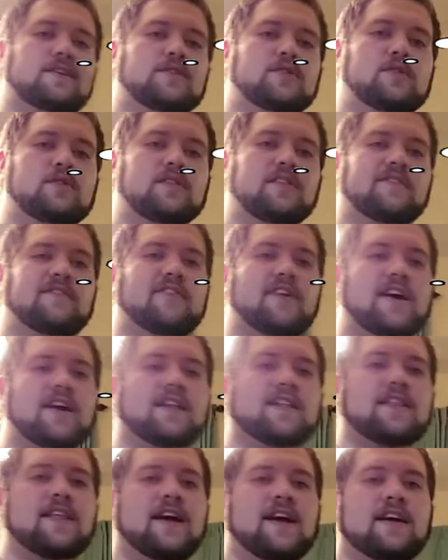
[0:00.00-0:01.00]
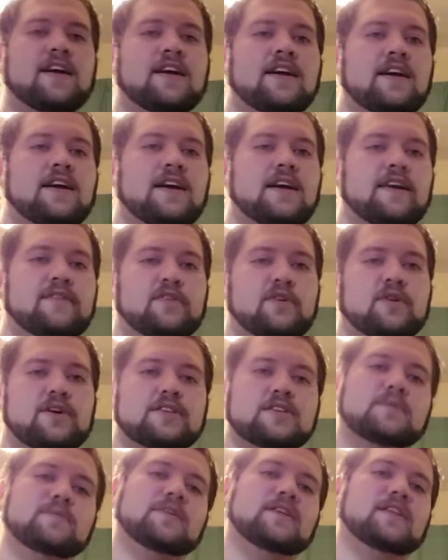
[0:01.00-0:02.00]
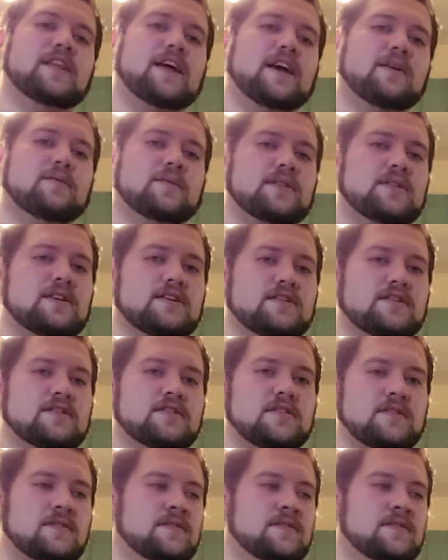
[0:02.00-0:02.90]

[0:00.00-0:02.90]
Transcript: due to the fact that if you hit someone in the head with this,